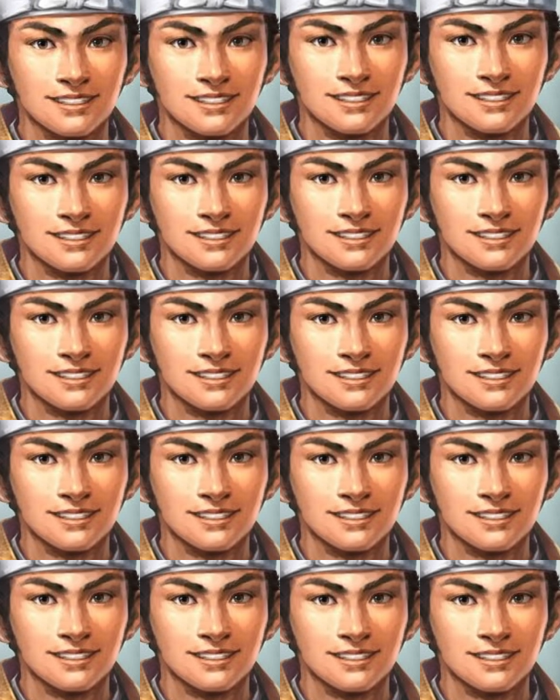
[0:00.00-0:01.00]

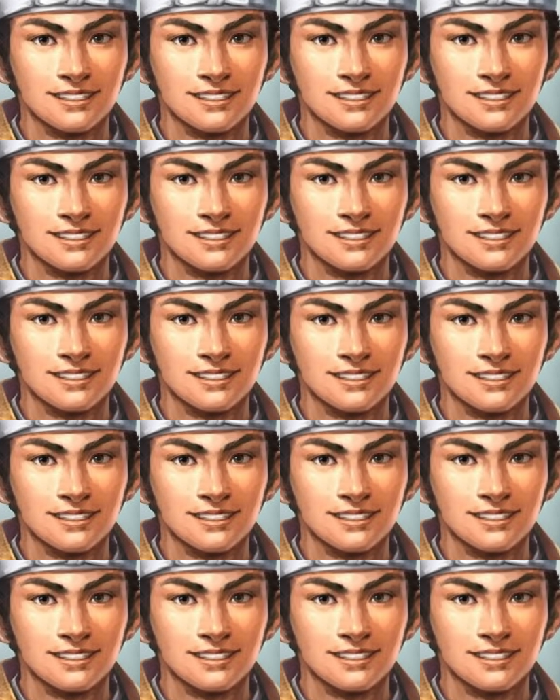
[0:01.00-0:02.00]

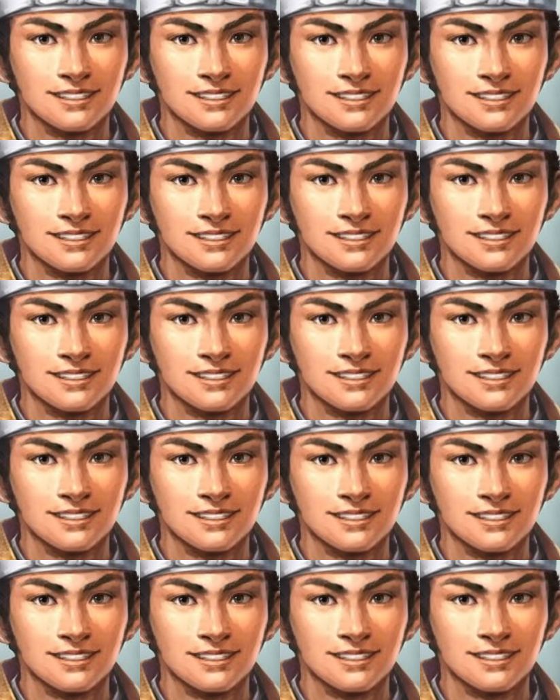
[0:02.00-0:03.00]

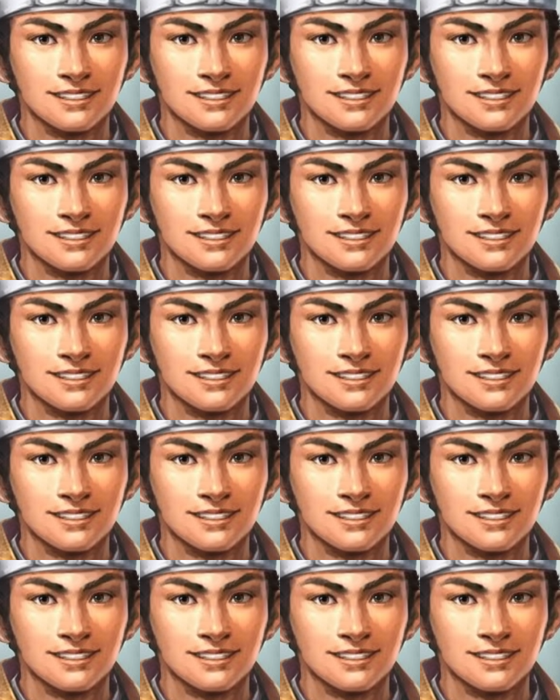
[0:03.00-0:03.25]
(silence)